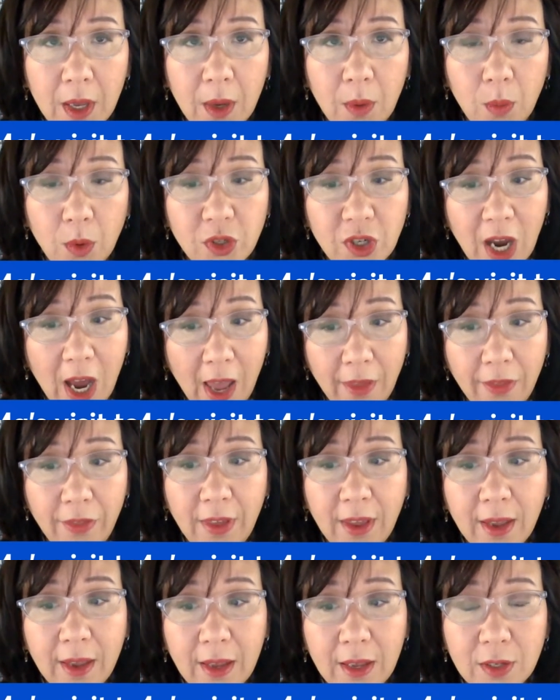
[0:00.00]
which I
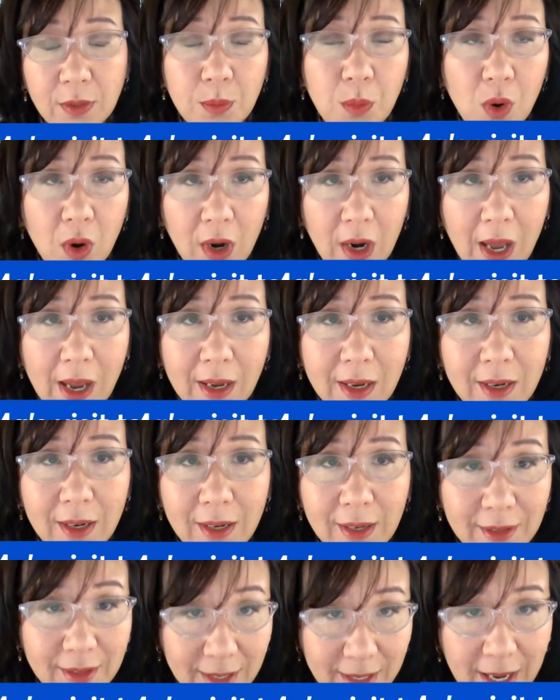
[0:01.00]
think is more
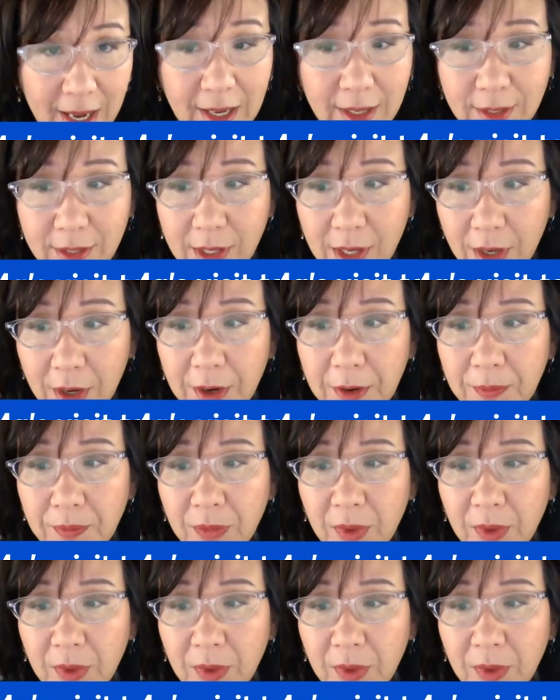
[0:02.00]
likely the case here.